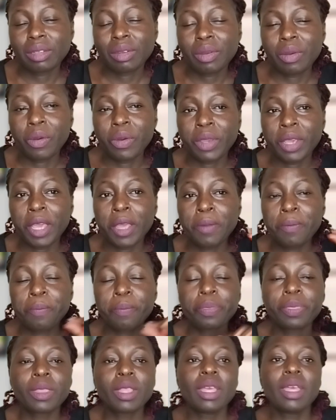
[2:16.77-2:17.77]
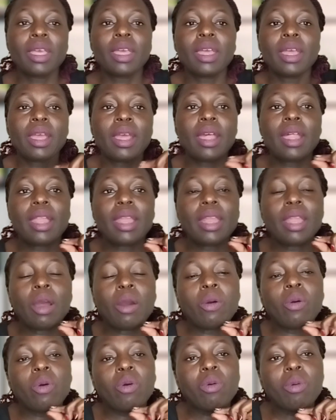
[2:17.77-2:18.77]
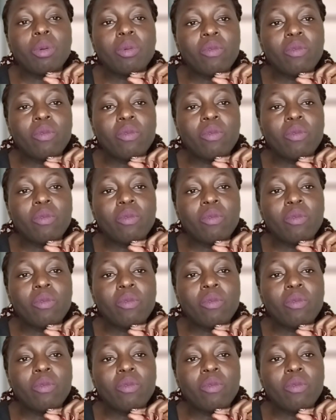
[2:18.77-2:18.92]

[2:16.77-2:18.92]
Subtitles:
Okay? Now,